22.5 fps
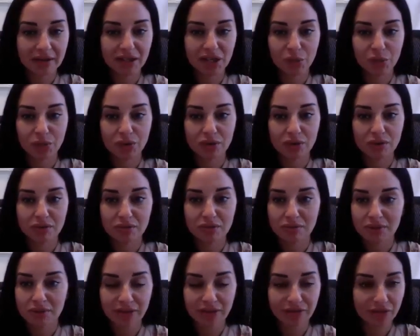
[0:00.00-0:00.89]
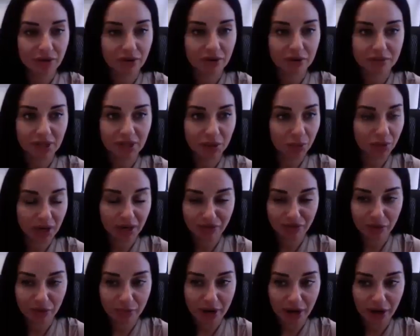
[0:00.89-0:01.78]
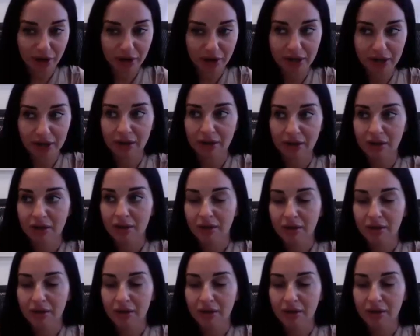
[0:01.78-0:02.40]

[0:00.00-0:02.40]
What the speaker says: They were never married,